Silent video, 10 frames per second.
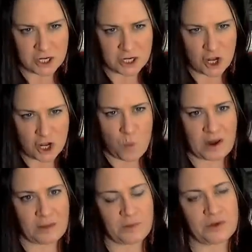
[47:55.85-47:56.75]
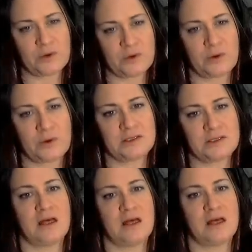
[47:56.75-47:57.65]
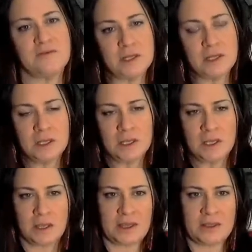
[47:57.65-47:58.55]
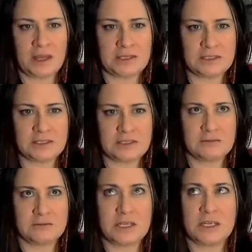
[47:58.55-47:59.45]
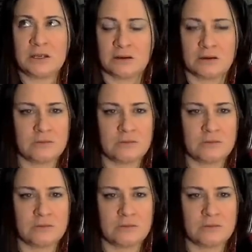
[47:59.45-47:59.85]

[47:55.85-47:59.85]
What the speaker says: open up into ourselves. And that's here.